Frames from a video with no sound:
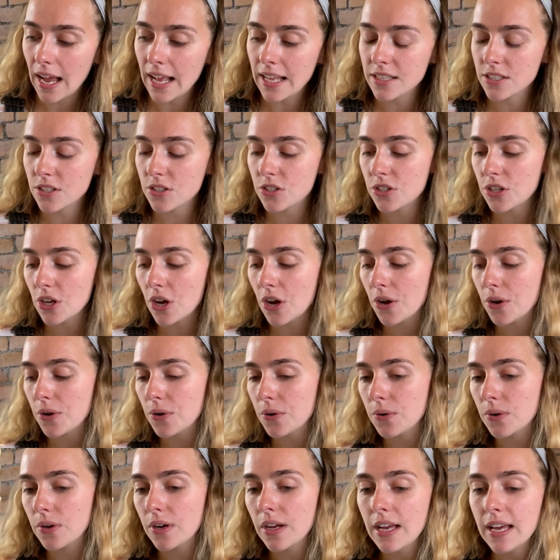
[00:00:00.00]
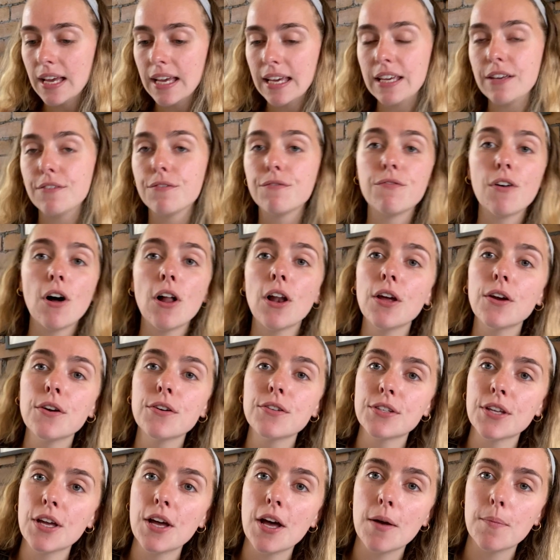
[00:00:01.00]
And so he
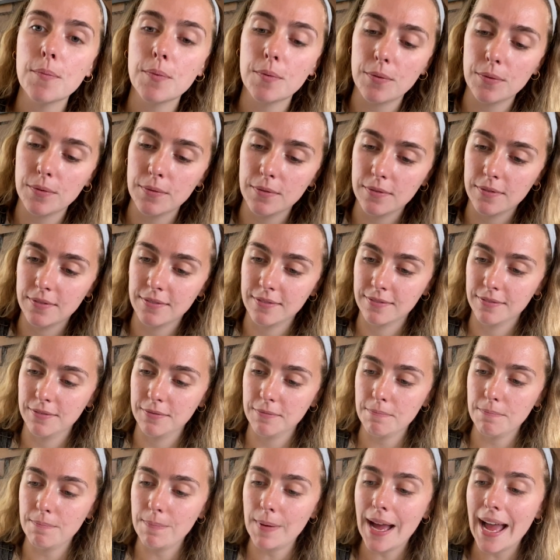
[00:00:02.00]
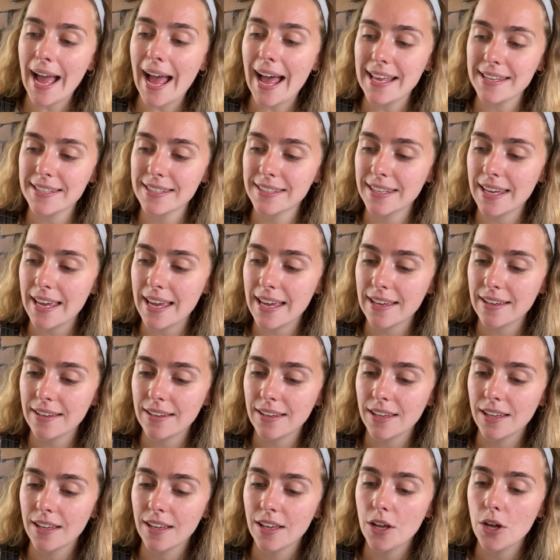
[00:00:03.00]
follows up by
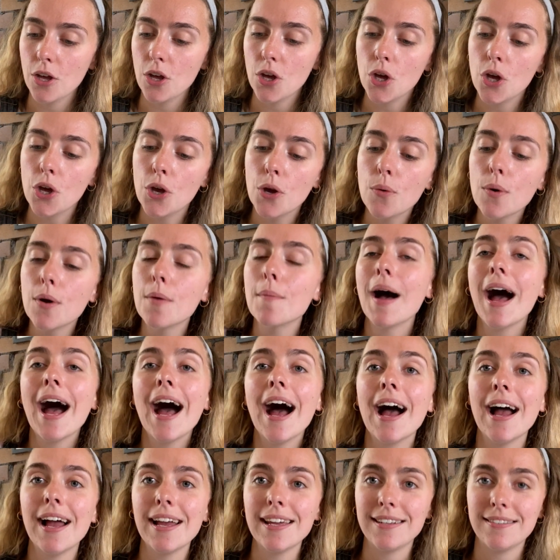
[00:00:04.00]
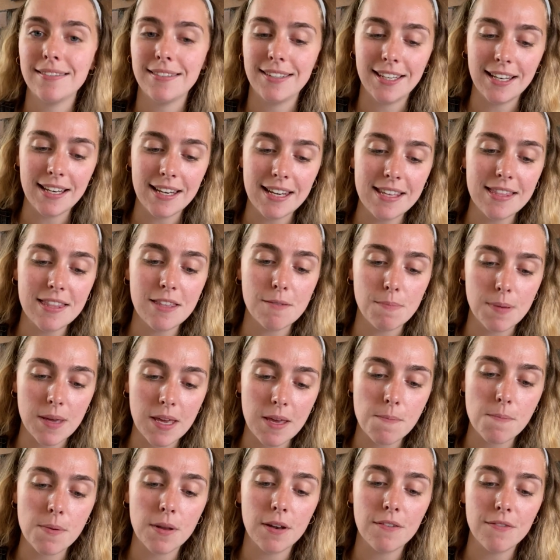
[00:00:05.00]
asking, "Who am I to lead the
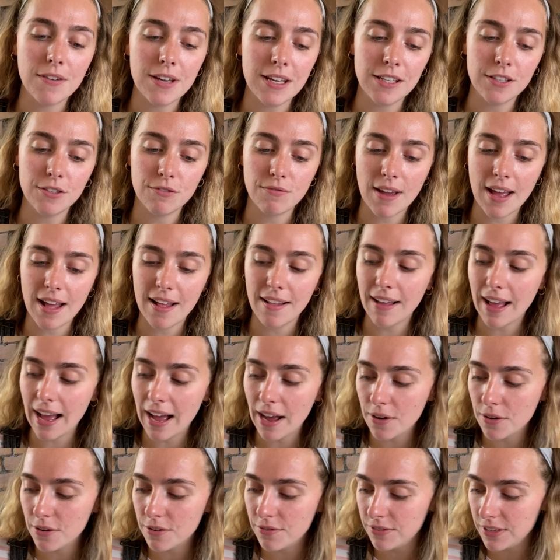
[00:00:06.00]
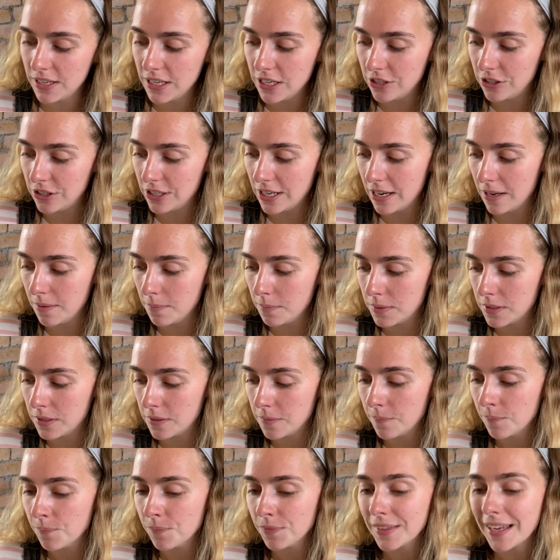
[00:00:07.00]
people of Israel out of Egypt?"
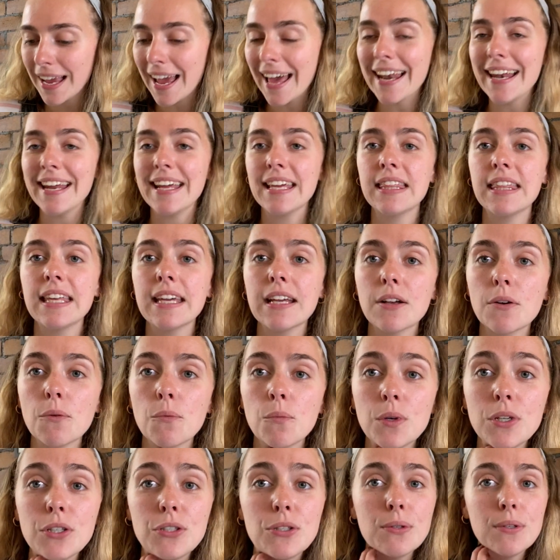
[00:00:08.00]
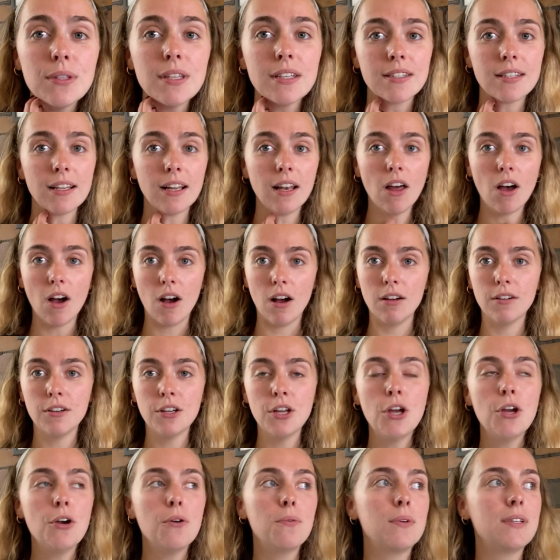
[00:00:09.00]
And I think we do this a lot.
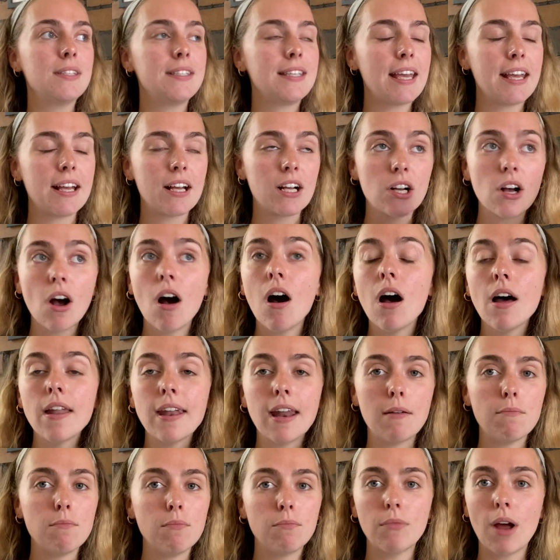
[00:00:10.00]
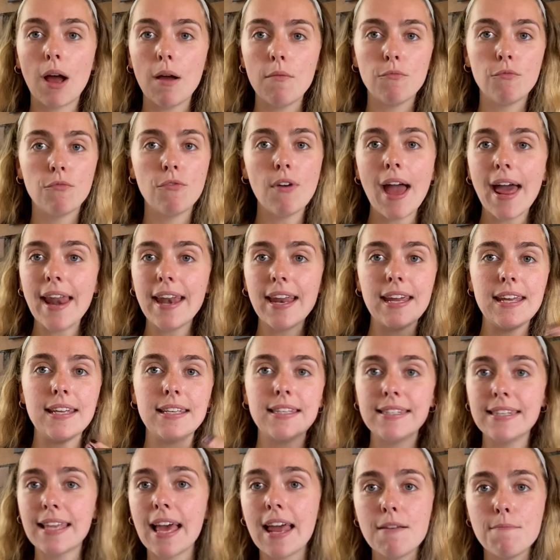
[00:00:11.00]
We say, "God, I'm ready,
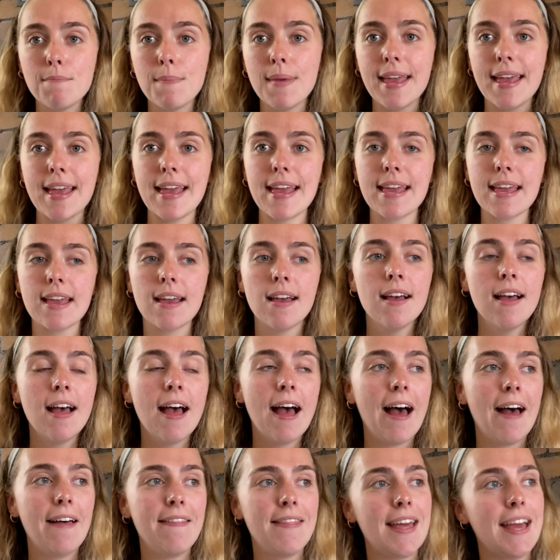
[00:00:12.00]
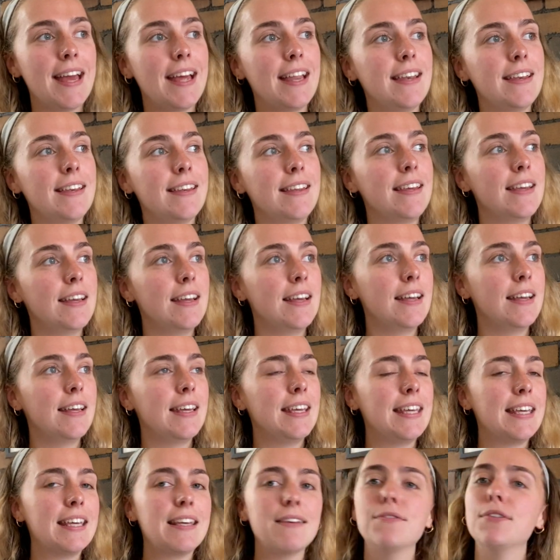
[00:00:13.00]
send me." And then
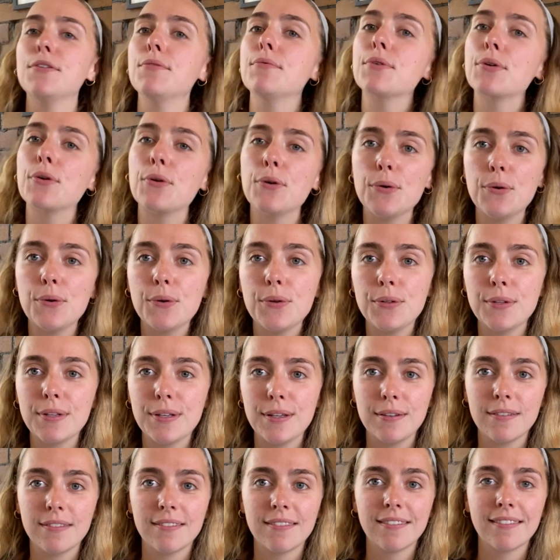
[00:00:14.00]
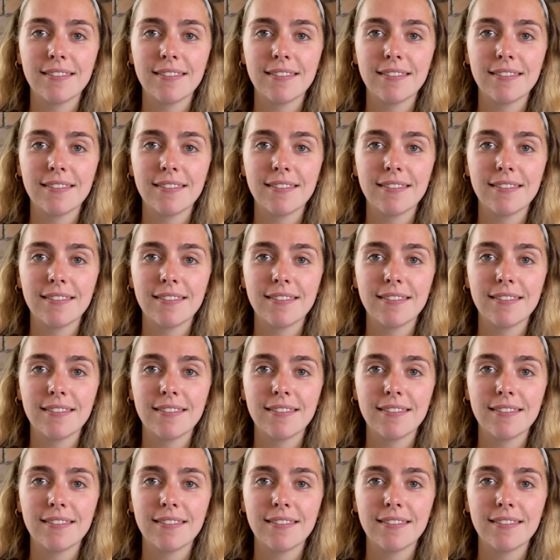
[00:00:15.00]
he gives you a call